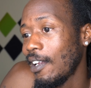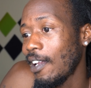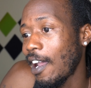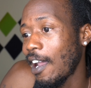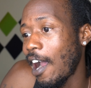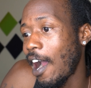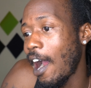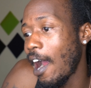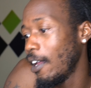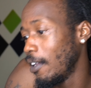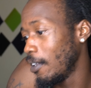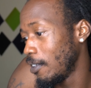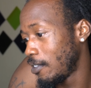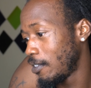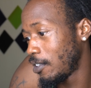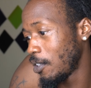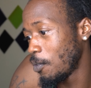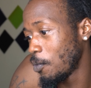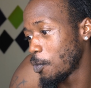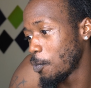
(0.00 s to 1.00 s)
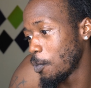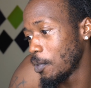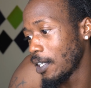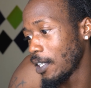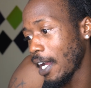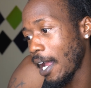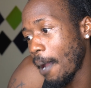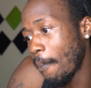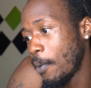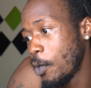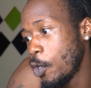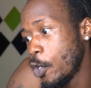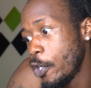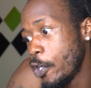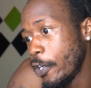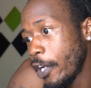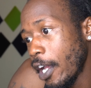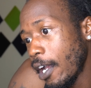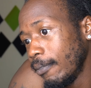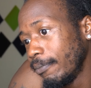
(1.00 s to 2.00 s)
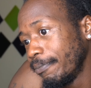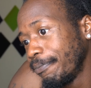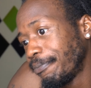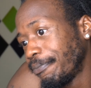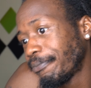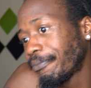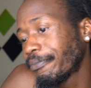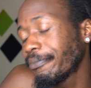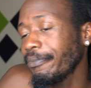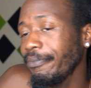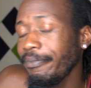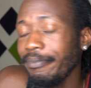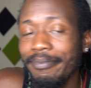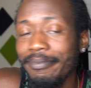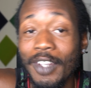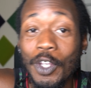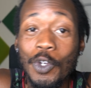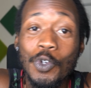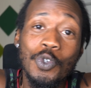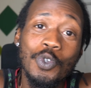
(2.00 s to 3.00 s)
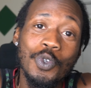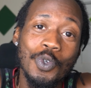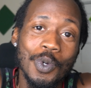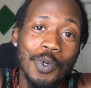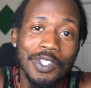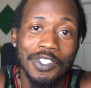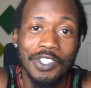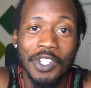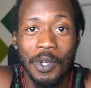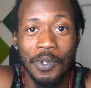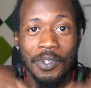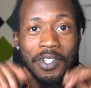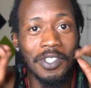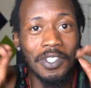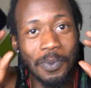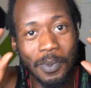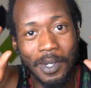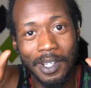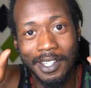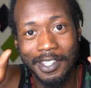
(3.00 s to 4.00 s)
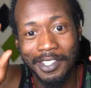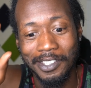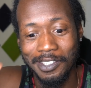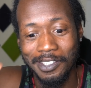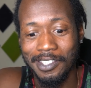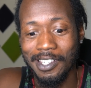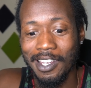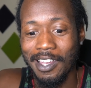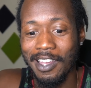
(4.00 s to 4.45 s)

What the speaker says: Alright, let's see which ones I got pulled up. Ooh, so this one is